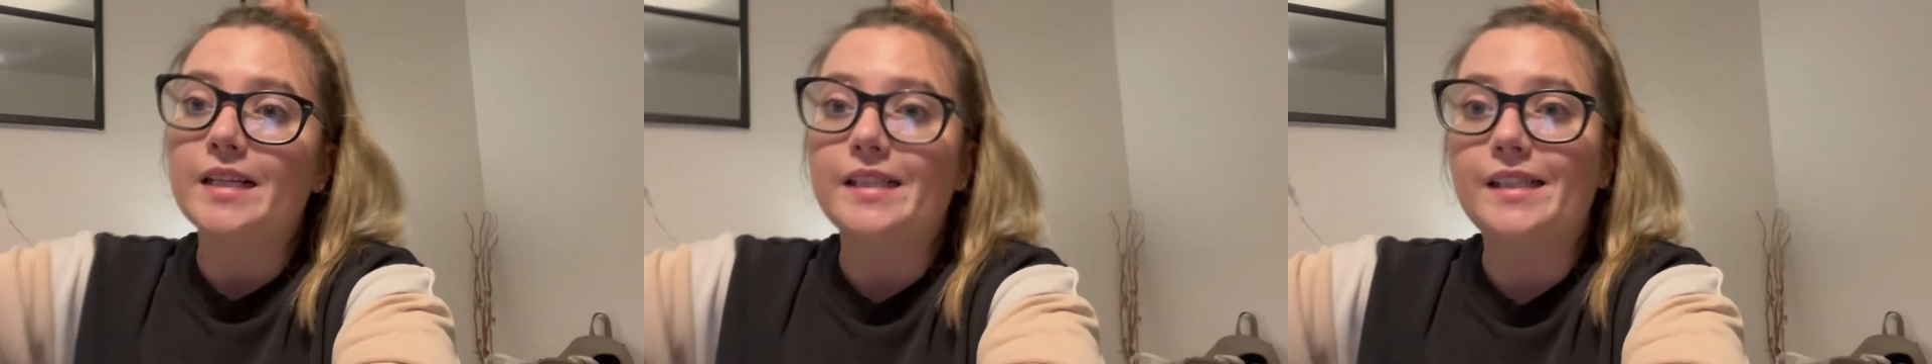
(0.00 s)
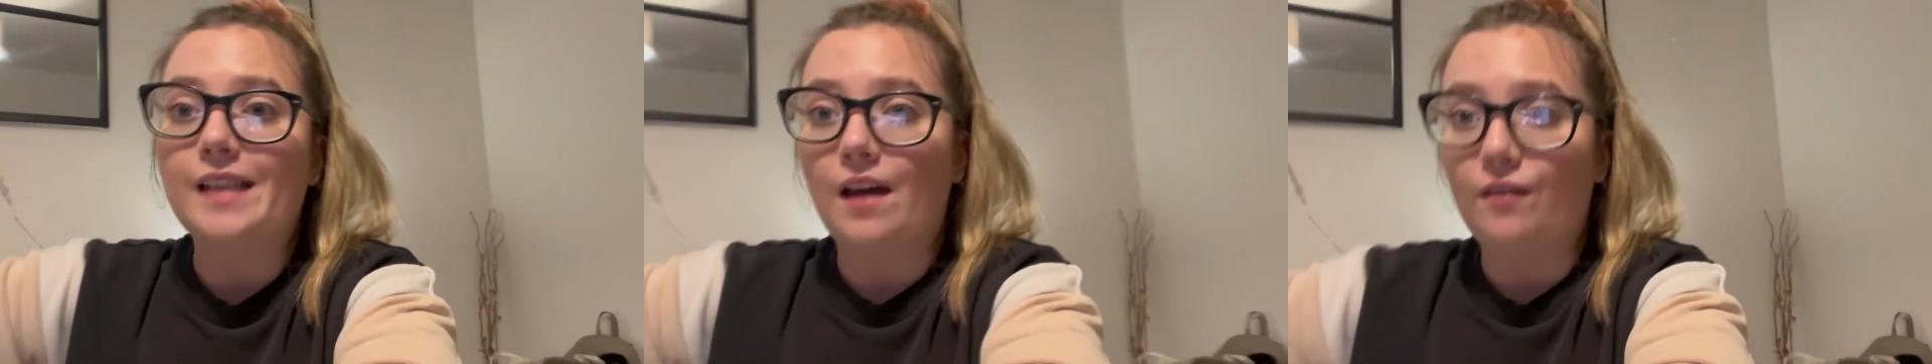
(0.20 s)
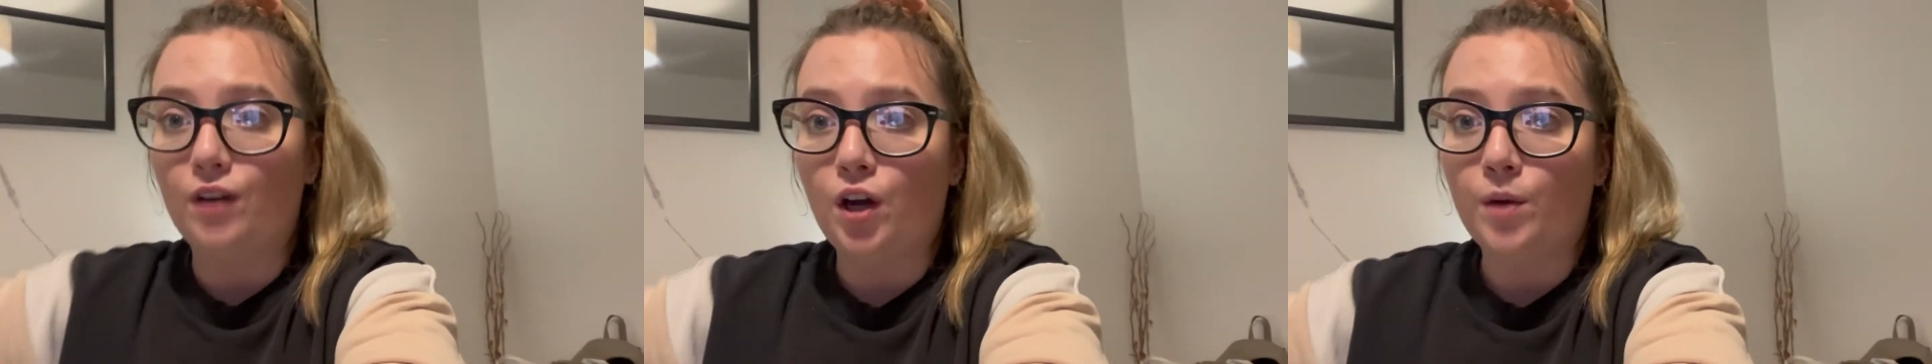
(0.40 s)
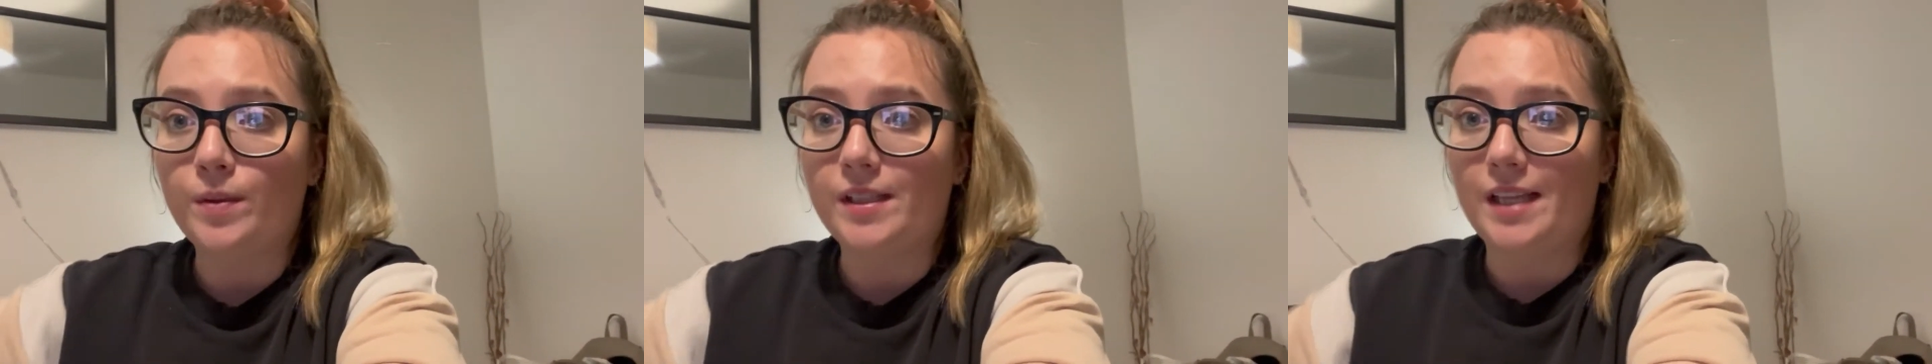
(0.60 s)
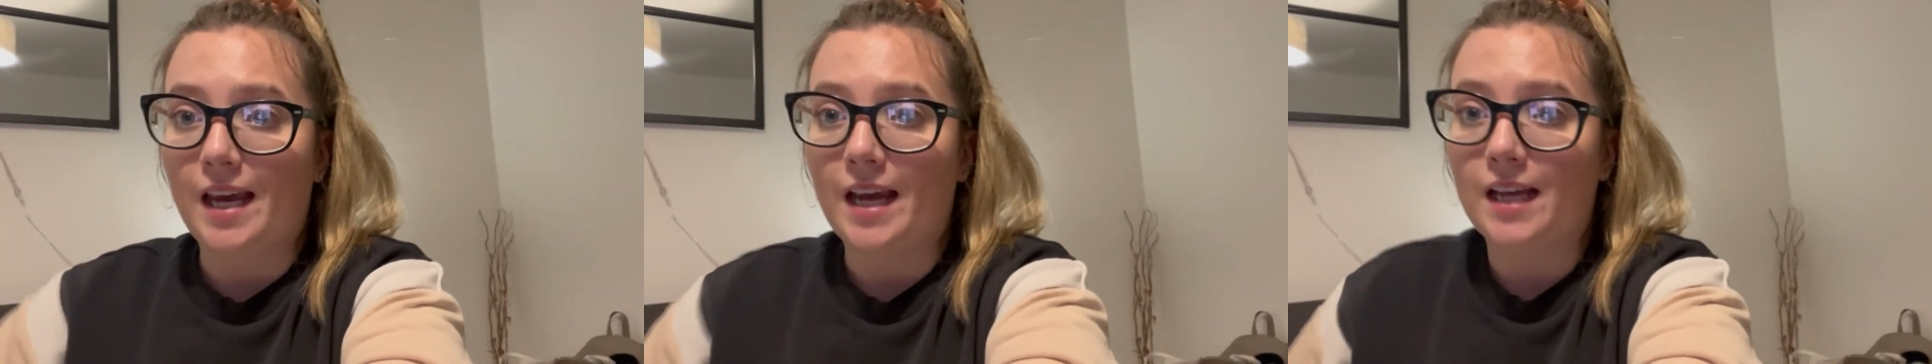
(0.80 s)

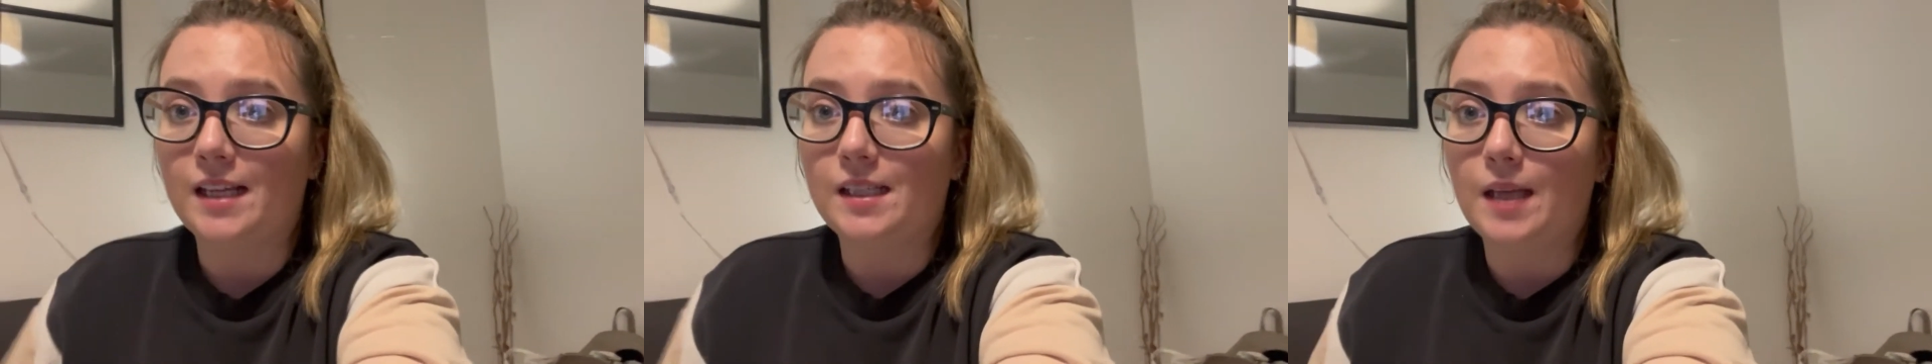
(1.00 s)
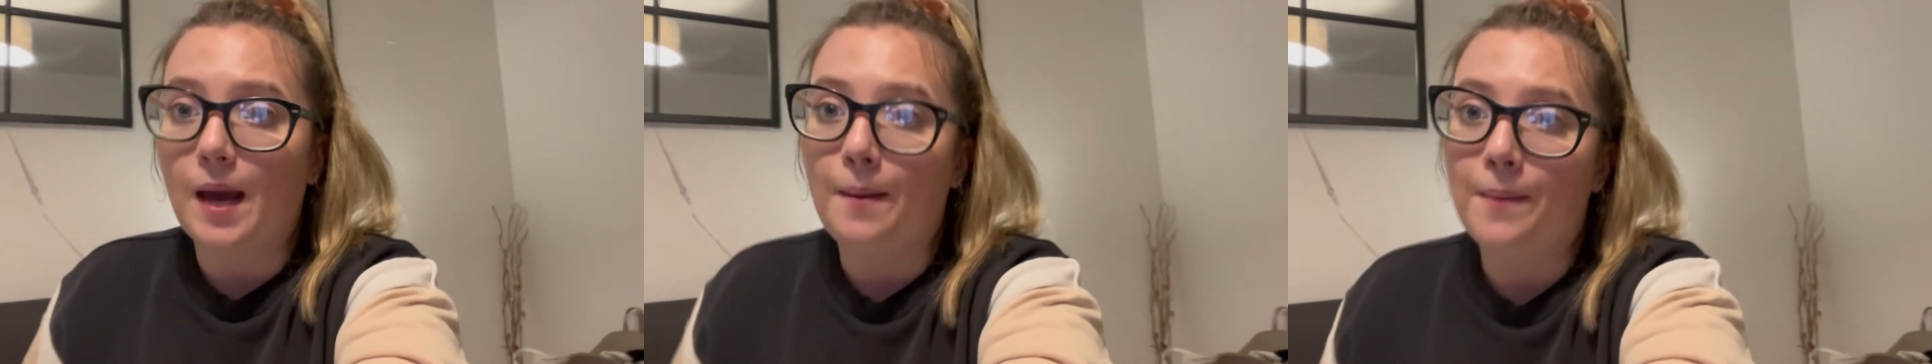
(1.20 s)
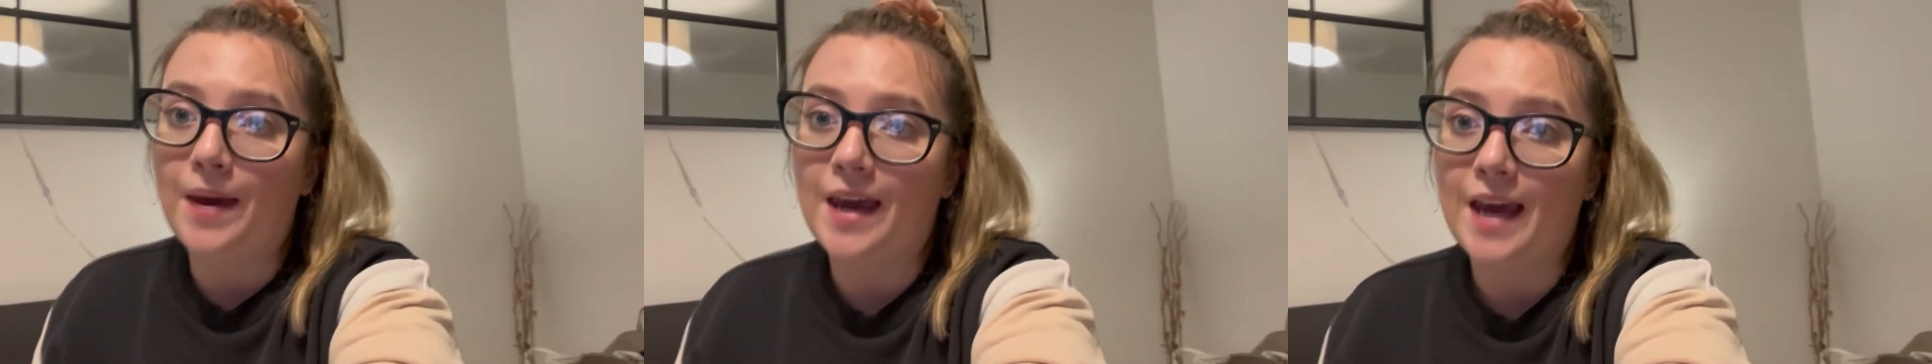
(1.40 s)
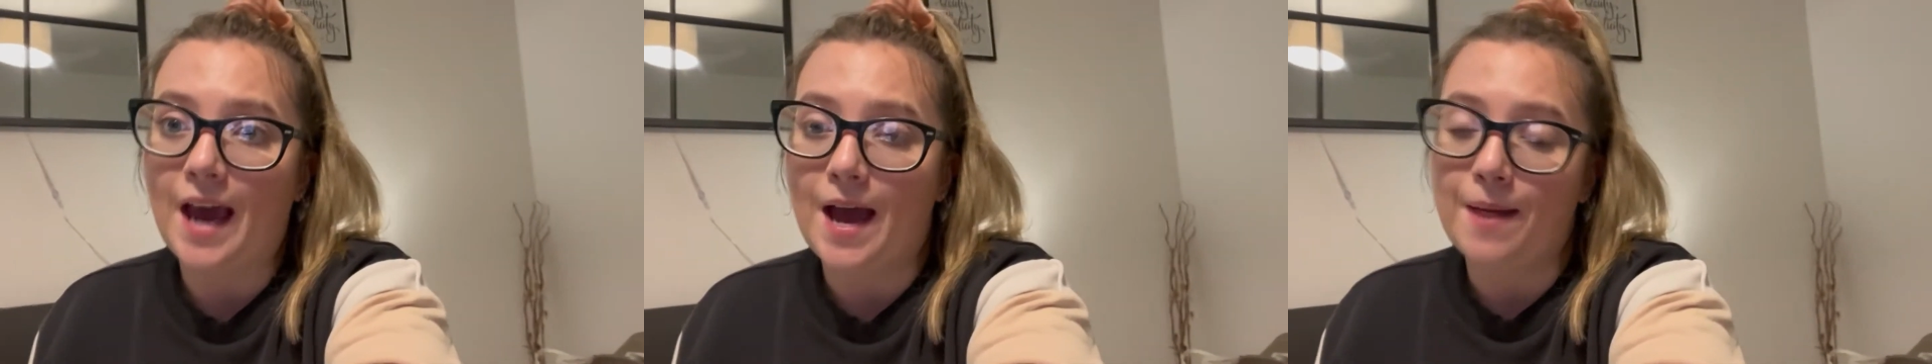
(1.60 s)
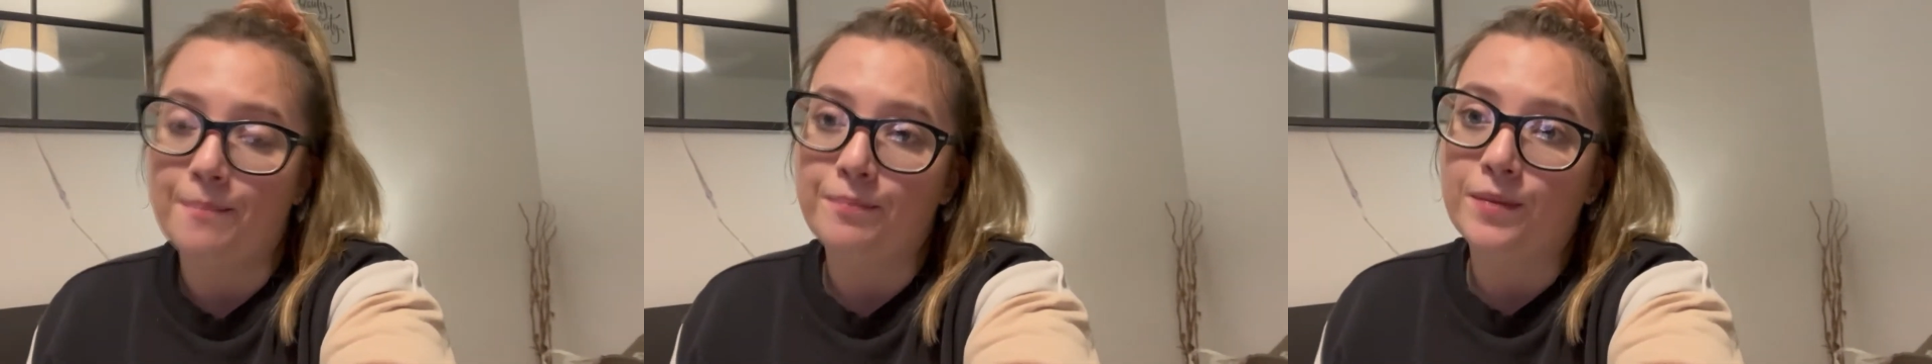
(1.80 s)
7:06
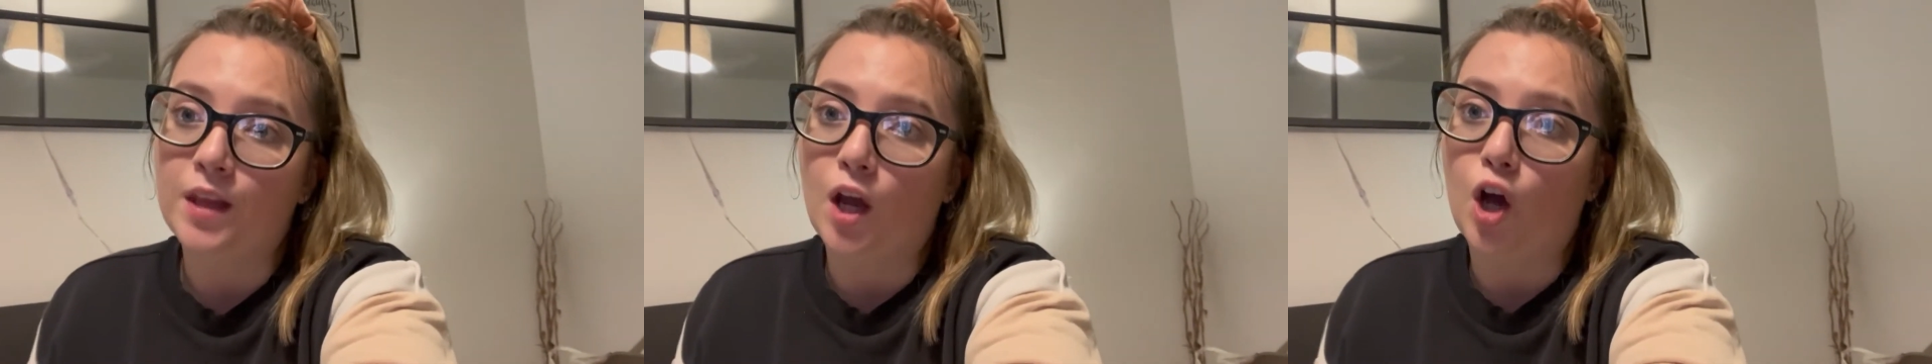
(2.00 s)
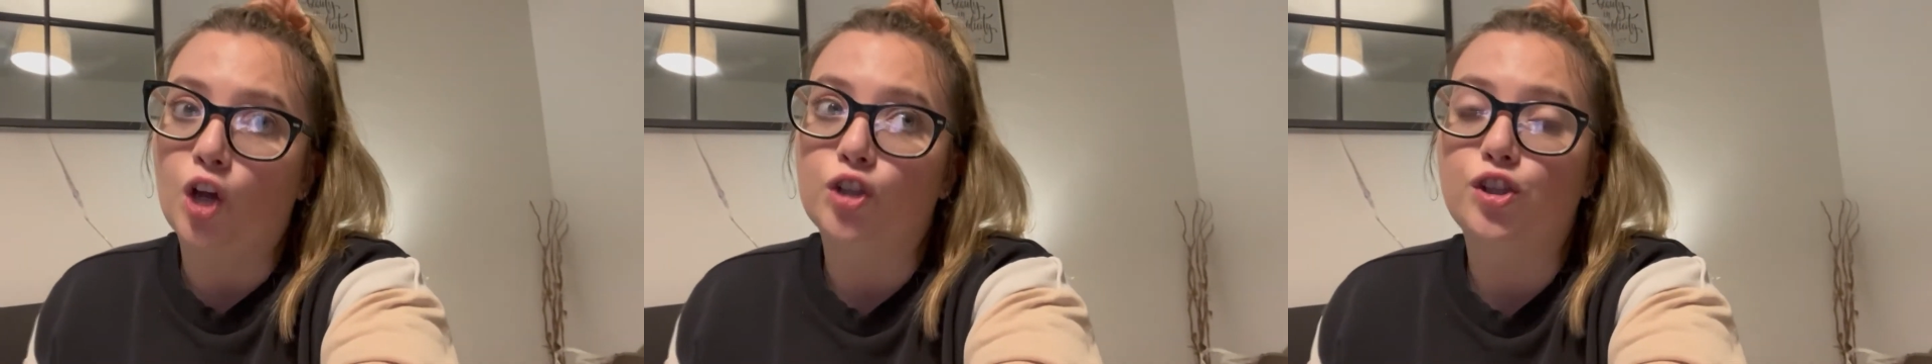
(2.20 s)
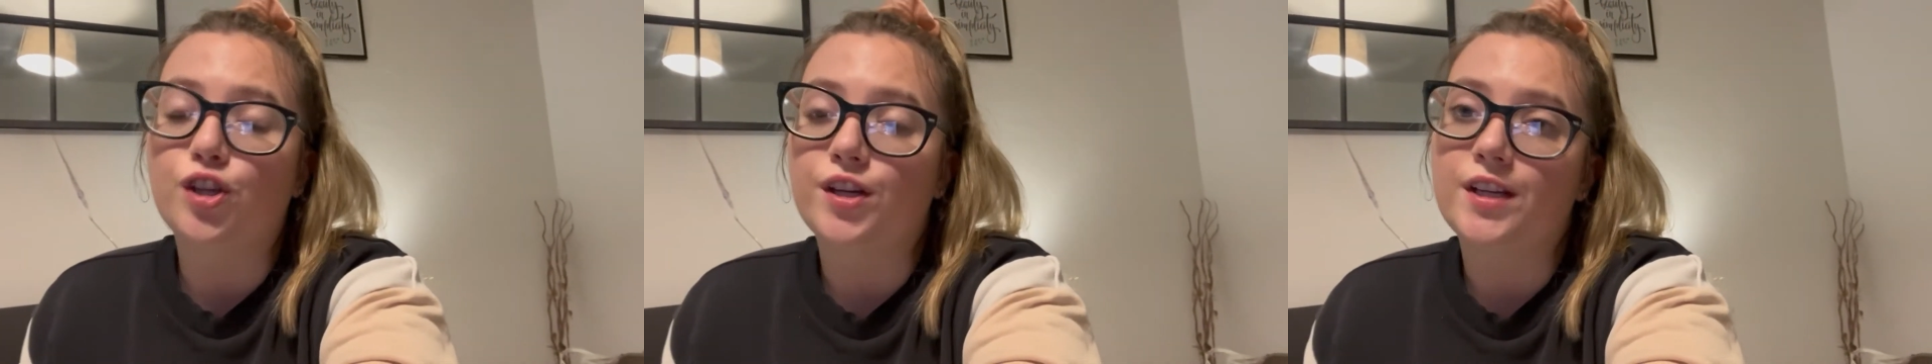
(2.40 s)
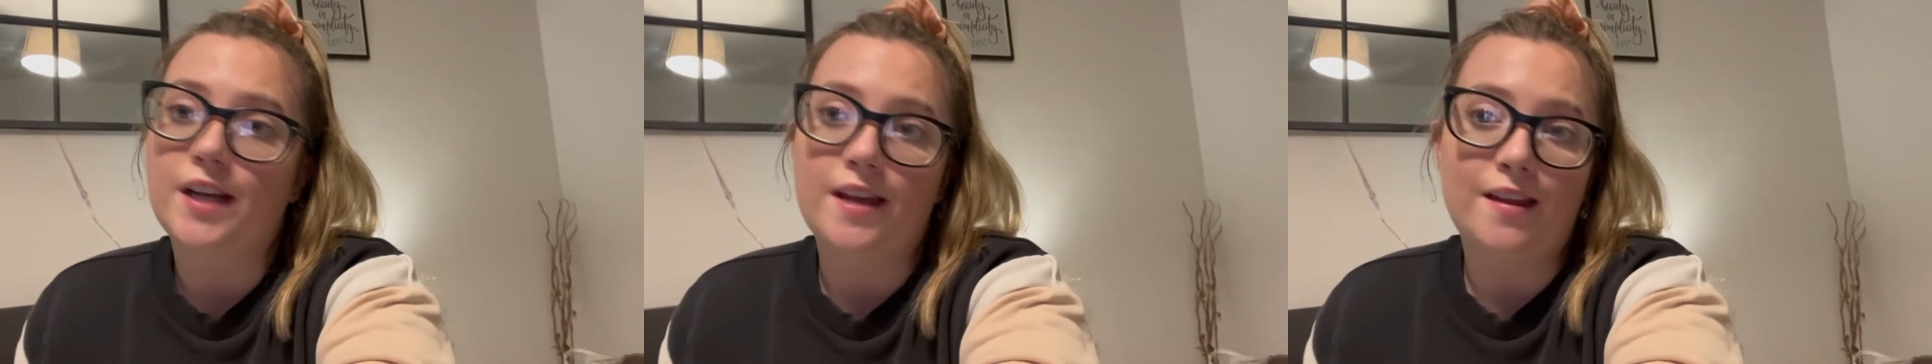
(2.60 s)
p.m. on Sunday the